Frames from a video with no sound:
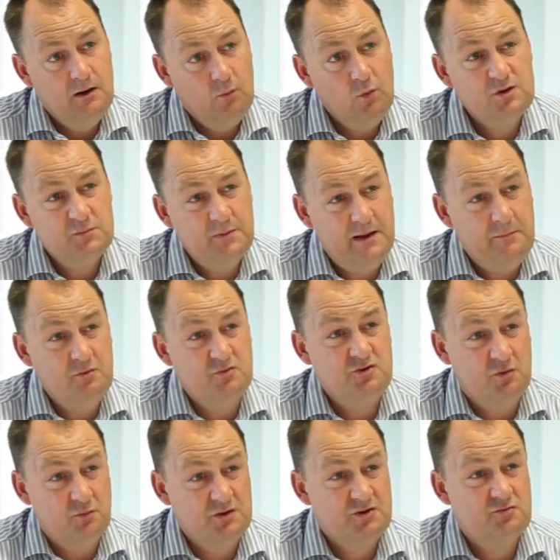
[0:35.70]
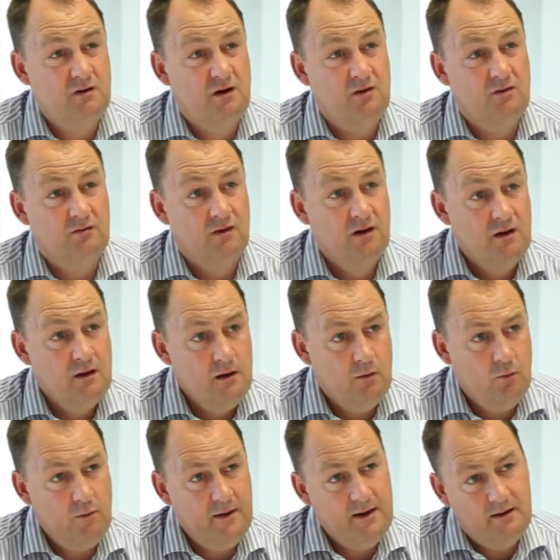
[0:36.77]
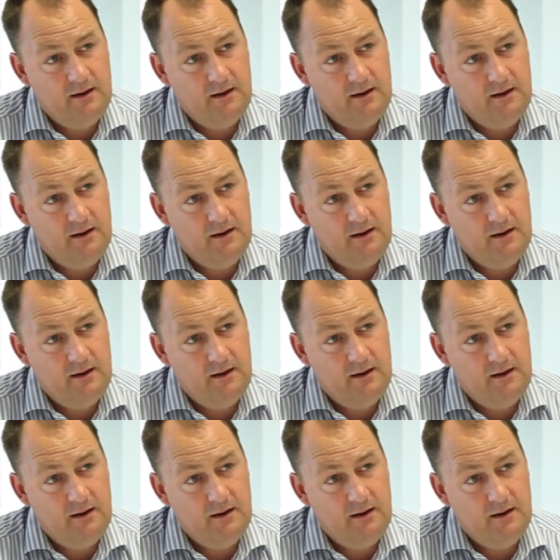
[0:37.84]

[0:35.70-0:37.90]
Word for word: which people do which role, where